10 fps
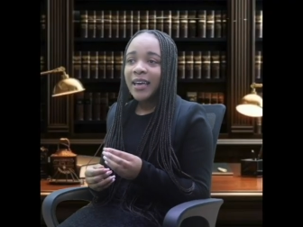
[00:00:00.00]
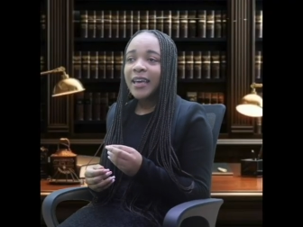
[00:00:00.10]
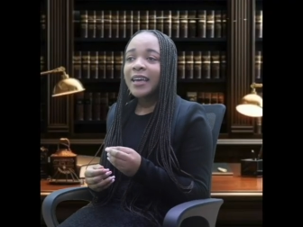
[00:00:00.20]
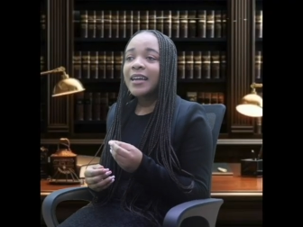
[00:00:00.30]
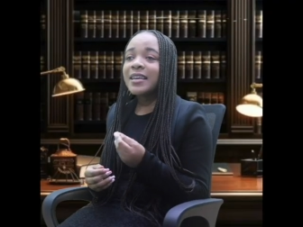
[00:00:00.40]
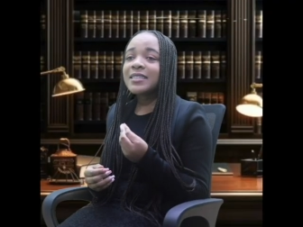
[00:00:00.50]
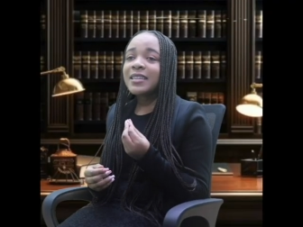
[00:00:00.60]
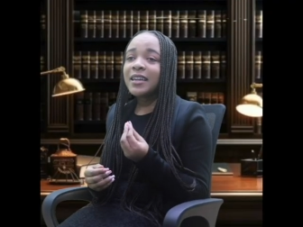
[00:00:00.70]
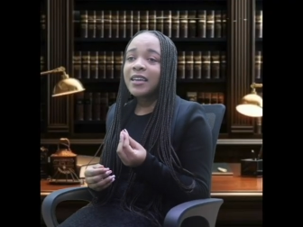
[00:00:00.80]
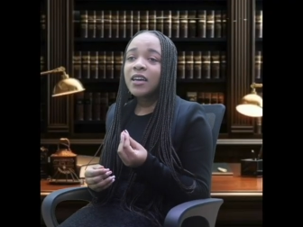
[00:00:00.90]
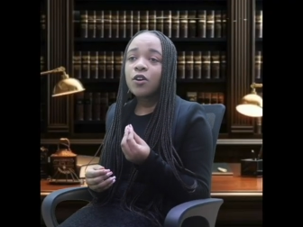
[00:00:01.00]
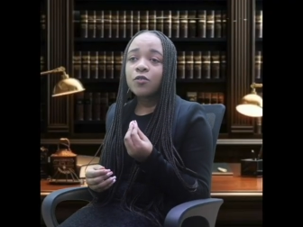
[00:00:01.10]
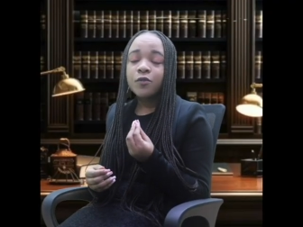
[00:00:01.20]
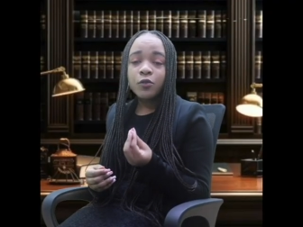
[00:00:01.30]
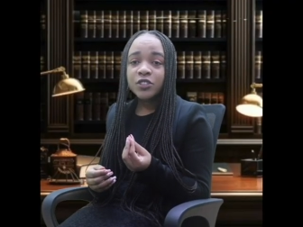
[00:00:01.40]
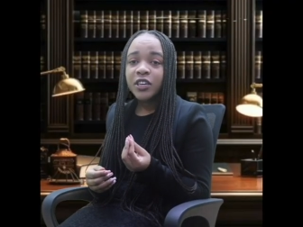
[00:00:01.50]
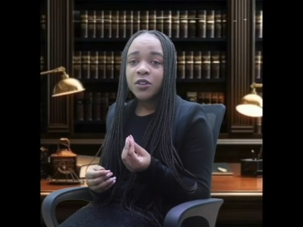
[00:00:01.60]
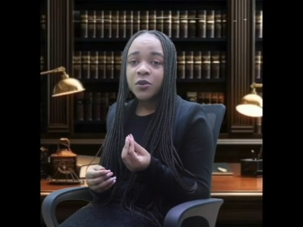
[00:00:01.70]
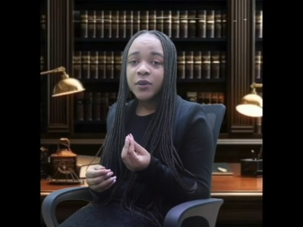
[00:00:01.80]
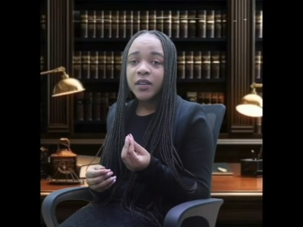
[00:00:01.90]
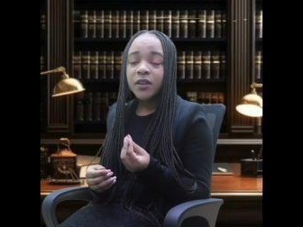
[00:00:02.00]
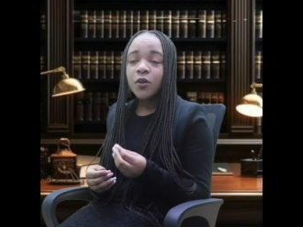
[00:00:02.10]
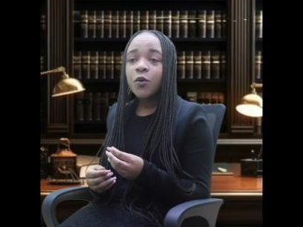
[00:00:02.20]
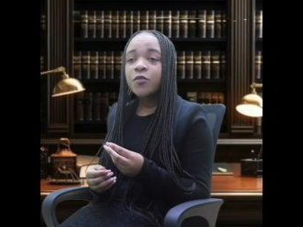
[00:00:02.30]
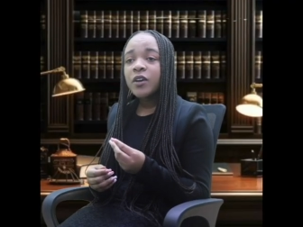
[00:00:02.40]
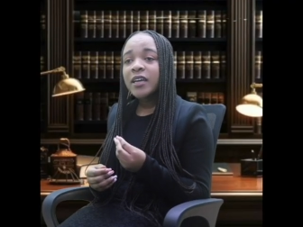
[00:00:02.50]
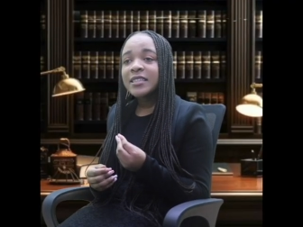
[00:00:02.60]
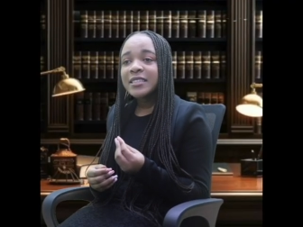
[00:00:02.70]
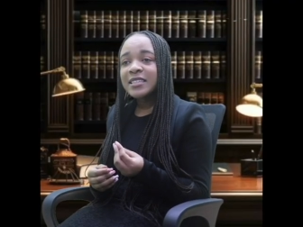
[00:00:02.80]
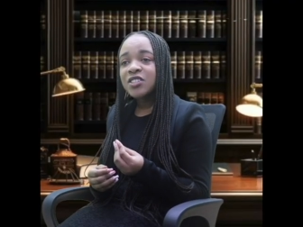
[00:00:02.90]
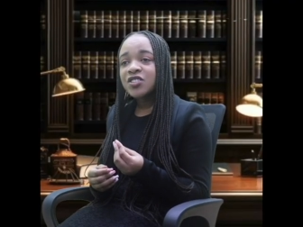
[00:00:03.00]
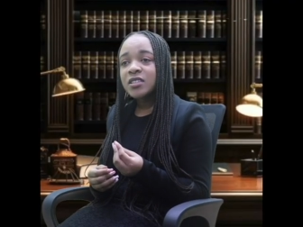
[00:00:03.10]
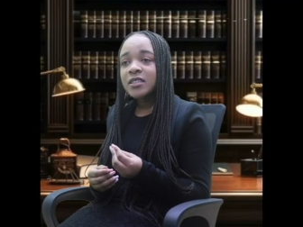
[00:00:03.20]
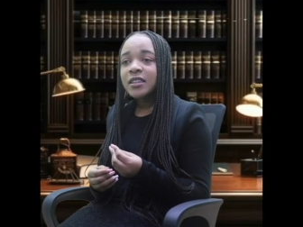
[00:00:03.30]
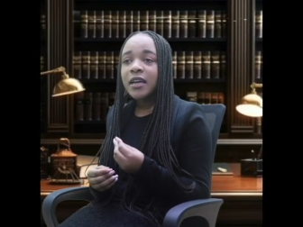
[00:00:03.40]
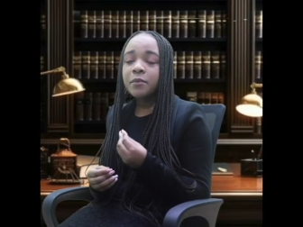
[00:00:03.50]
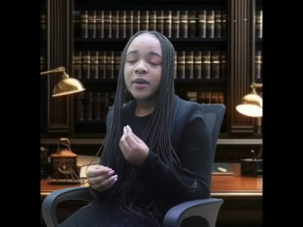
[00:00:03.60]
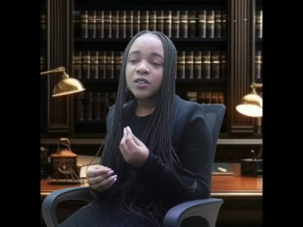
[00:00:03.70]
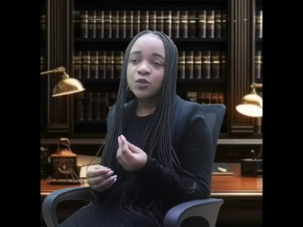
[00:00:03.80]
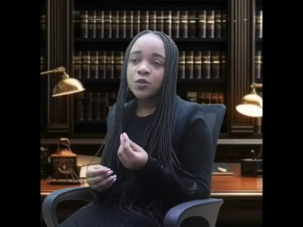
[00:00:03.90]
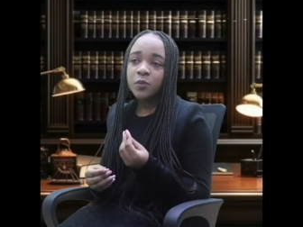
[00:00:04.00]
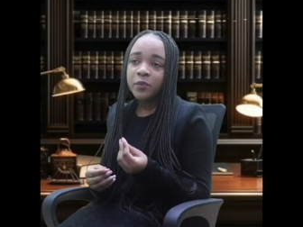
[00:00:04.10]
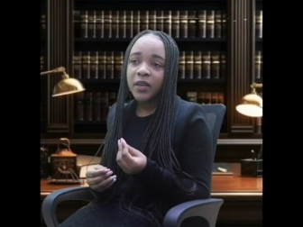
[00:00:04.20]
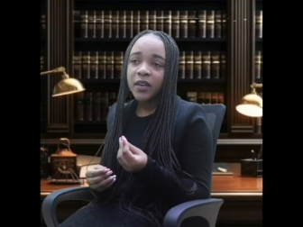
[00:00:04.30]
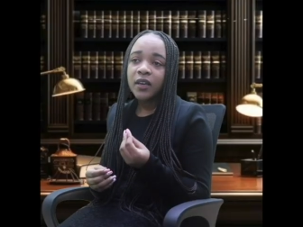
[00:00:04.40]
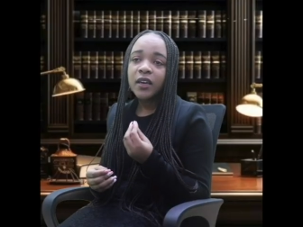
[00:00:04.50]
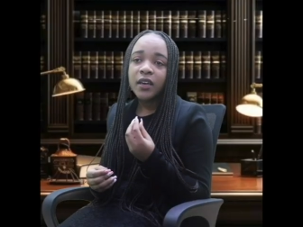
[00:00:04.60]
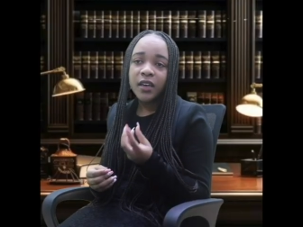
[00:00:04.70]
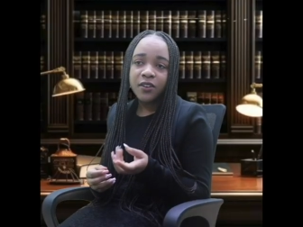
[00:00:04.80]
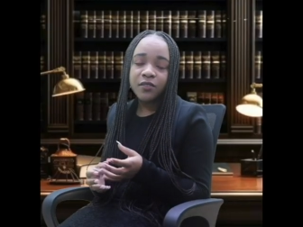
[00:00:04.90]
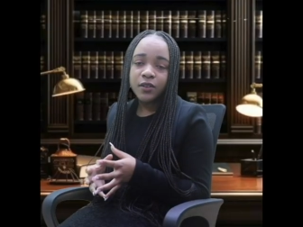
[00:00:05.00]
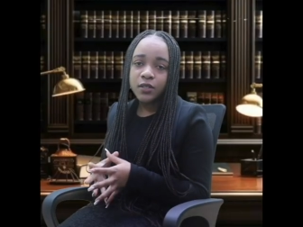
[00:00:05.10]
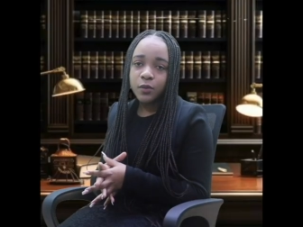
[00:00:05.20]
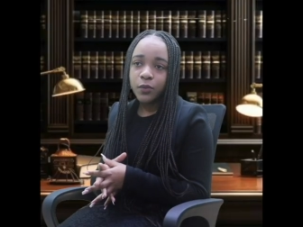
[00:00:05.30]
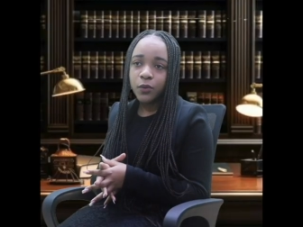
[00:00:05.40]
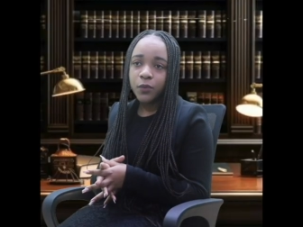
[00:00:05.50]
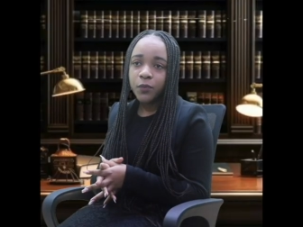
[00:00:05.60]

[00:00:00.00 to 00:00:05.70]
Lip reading: It is the legal foreshadowing of a decision that may soon be irreversible.